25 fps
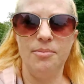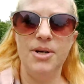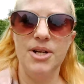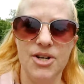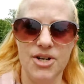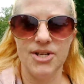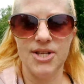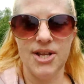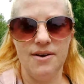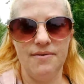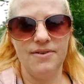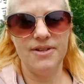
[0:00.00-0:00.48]

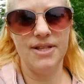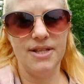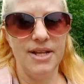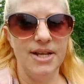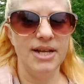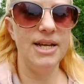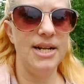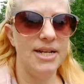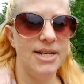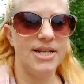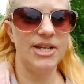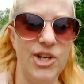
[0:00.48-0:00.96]
you know, putting
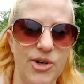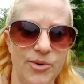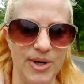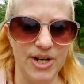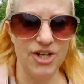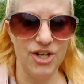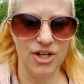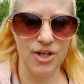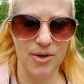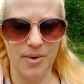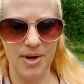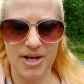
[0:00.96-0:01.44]
herself in, in
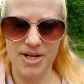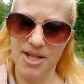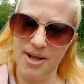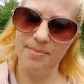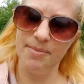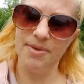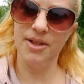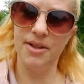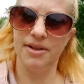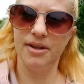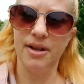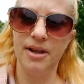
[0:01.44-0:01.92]
a
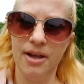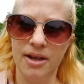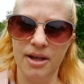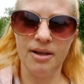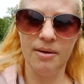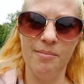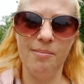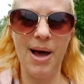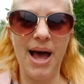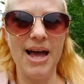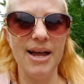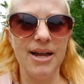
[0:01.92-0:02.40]
situation where
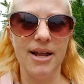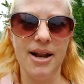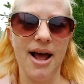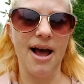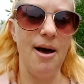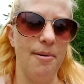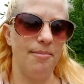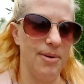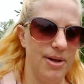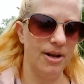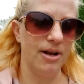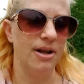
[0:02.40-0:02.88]
something
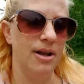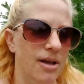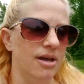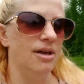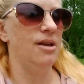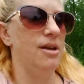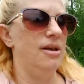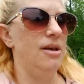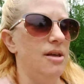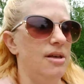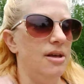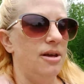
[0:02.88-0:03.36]
bad could
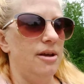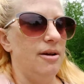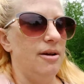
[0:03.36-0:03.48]
happen,